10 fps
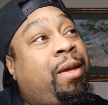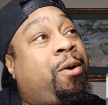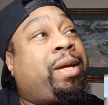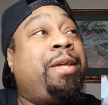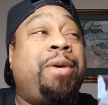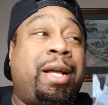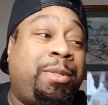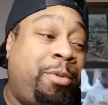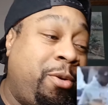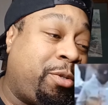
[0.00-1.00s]
okay, you got
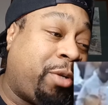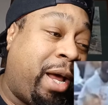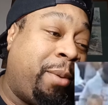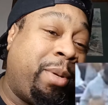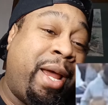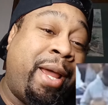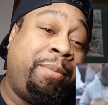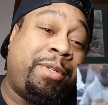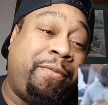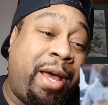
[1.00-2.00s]
some dudes trying to
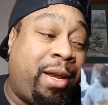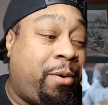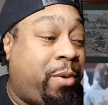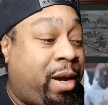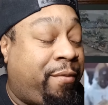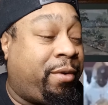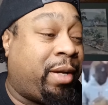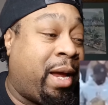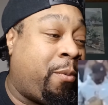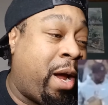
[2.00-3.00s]
blame Savannah or whatever,
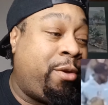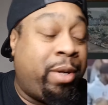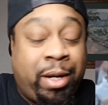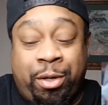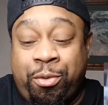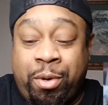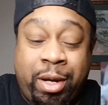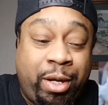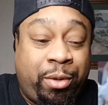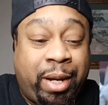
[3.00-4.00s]
like, why you let a dude
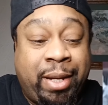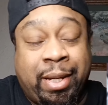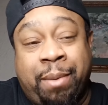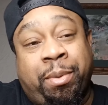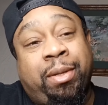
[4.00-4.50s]
hug you like that?